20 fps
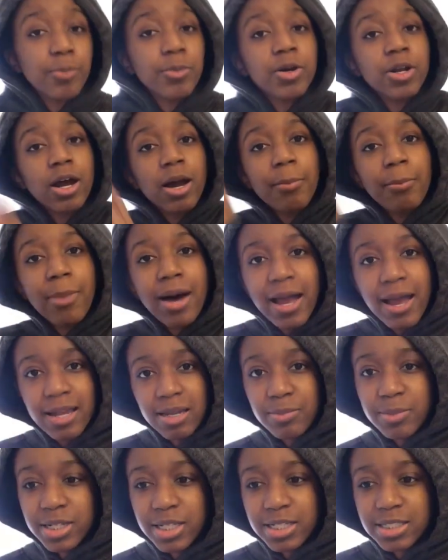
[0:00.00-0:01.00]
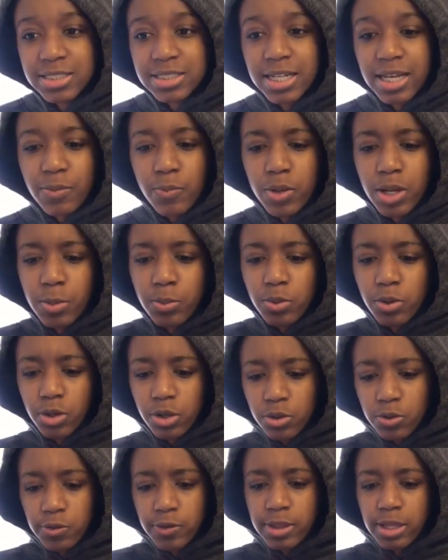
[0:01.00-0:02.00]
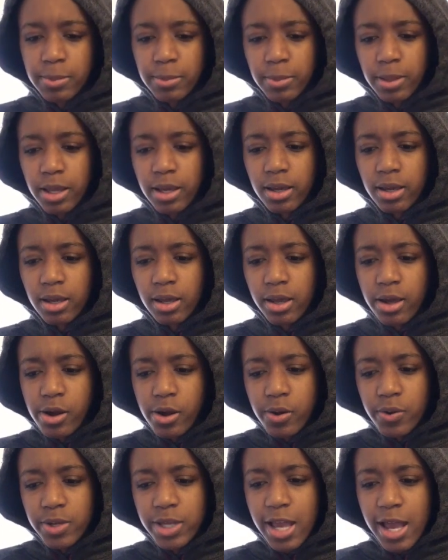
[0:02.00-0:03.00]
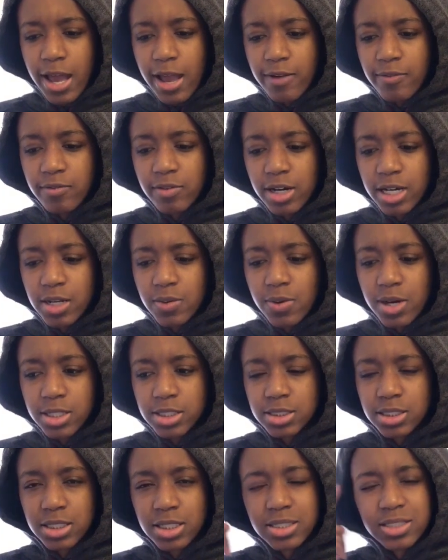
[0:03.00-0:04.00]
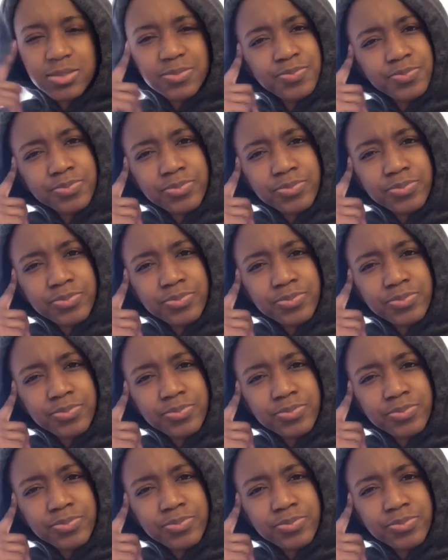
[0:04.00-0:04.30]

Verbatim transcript: and put it on my anime list. And when I'm looking through them, I'm like, oh yeah, I forgot to watch this.